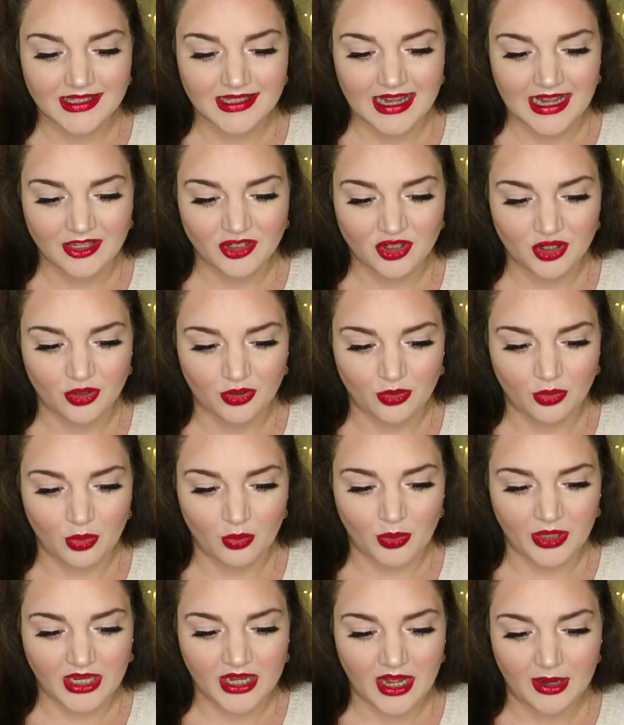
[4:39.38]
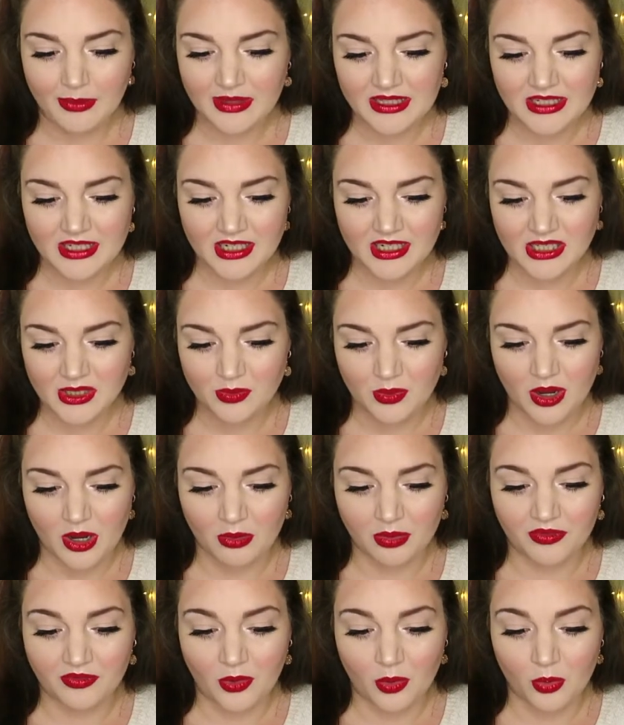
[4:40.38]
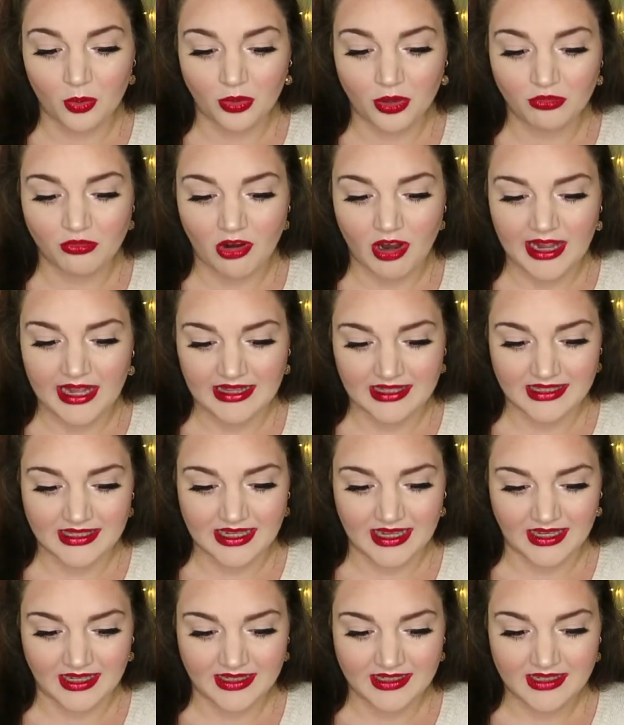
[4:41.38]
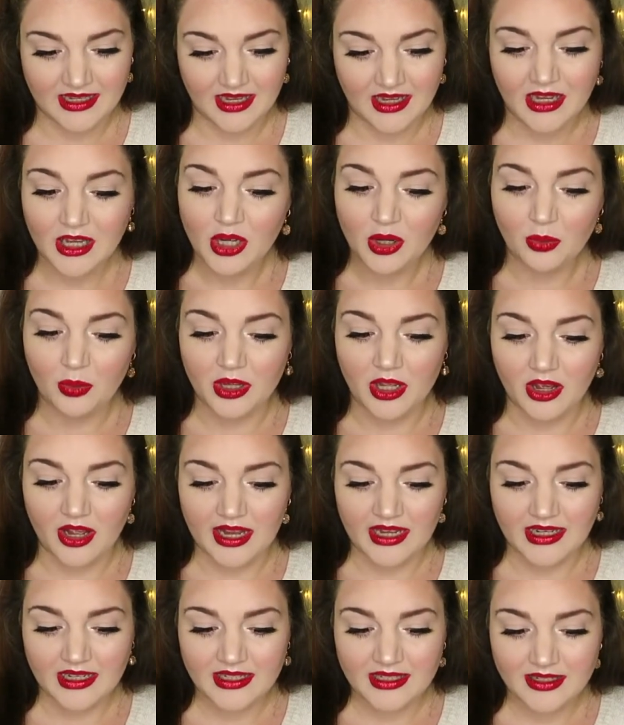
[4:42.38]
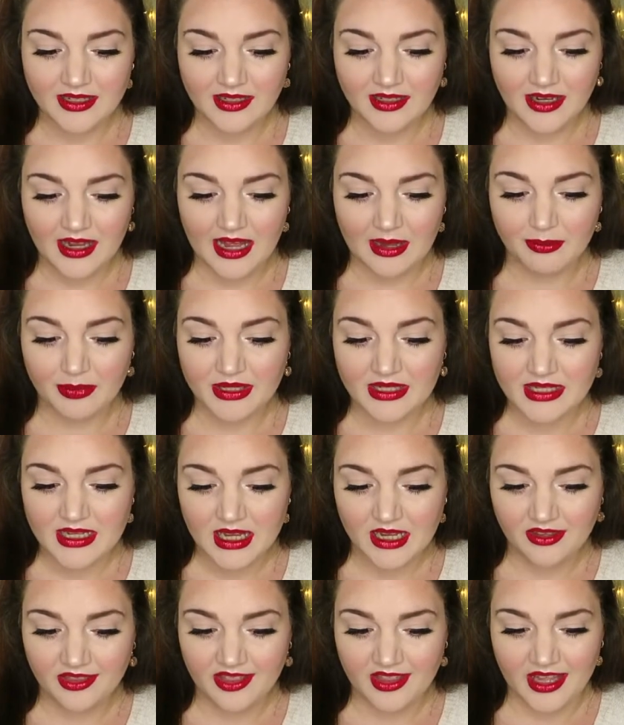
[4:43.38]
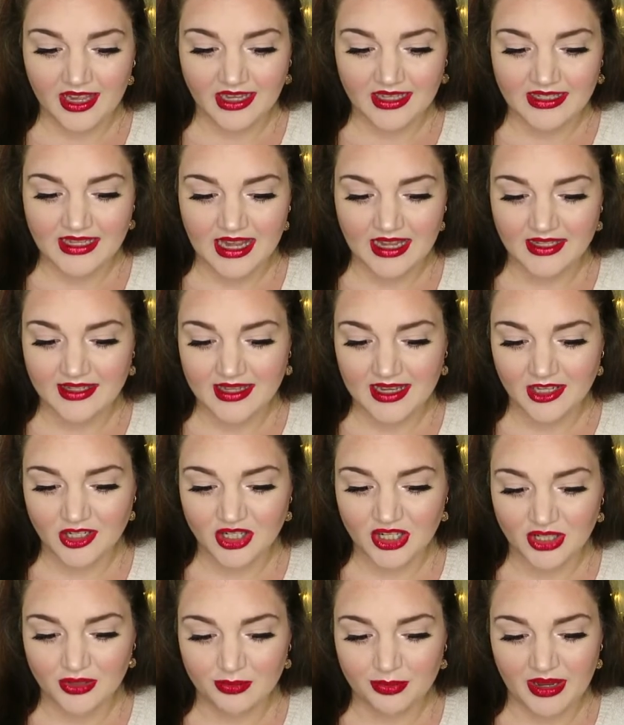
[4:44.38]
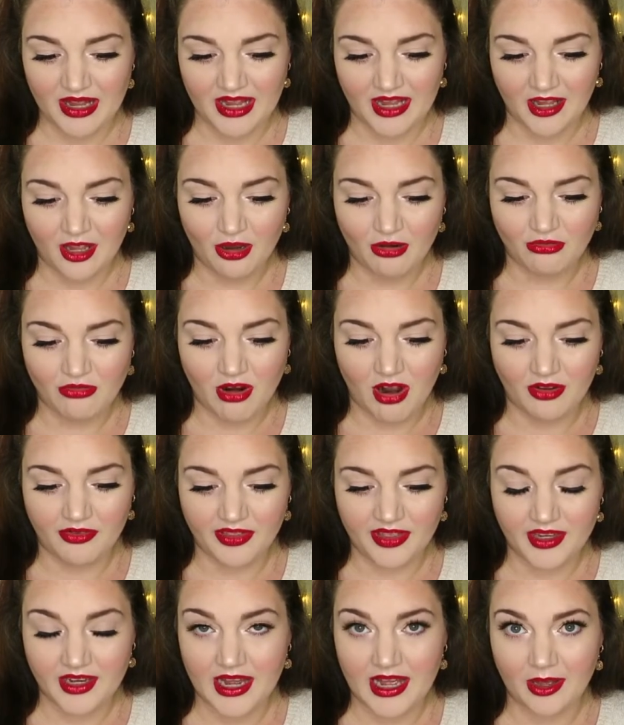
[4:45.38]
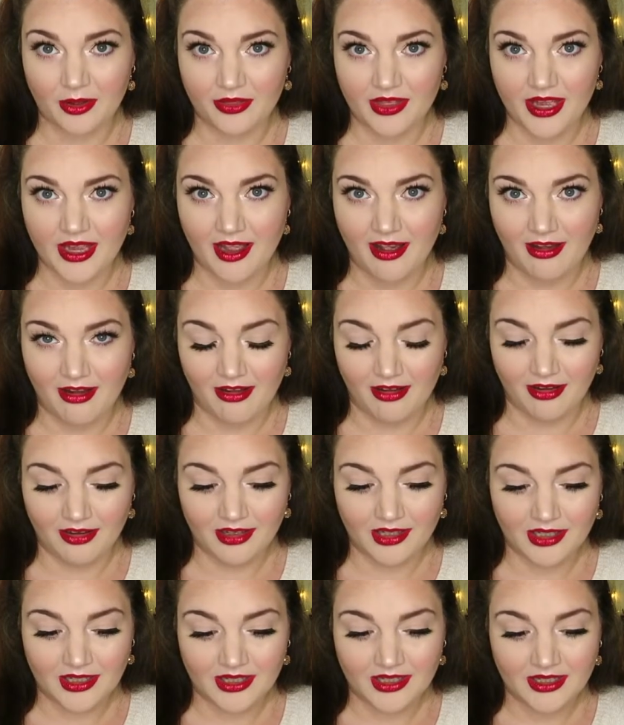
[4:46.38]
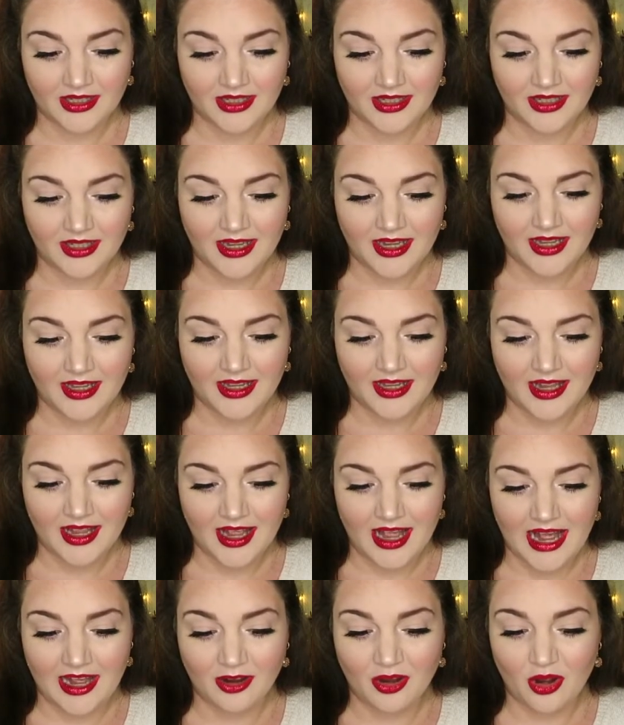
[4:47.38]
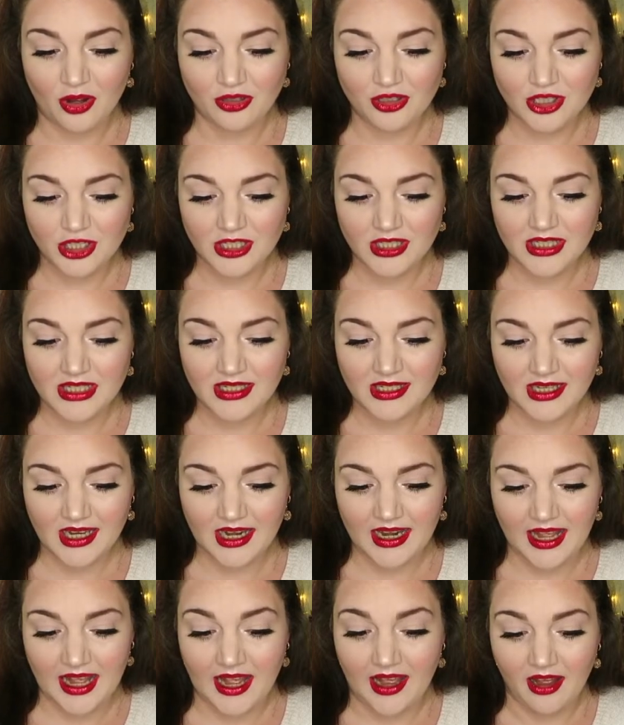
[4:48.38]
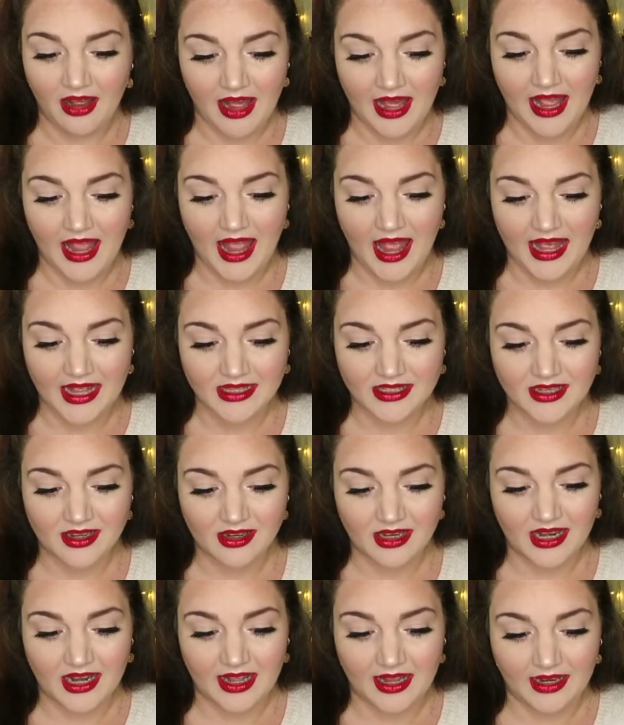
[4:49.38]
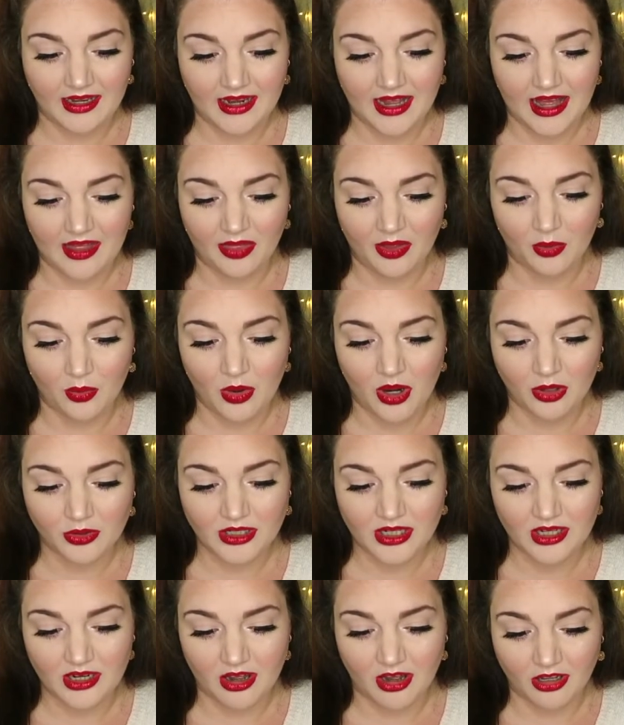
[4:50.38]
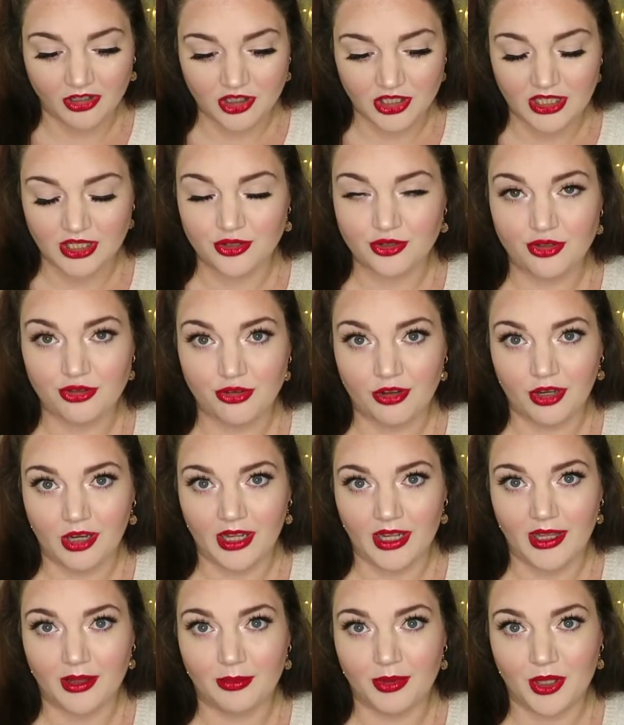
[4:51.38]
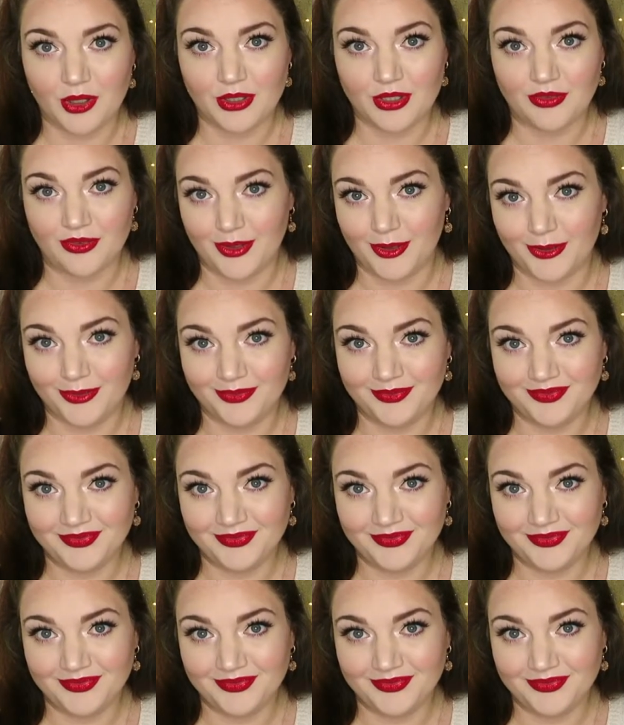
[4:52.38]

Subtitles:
natural. We come into this world with all the right instincts. We are innocent and perceive things as they should be, rather than how they are. Our conscience is clear, our hands are clean, and the world at large is truly beautiful.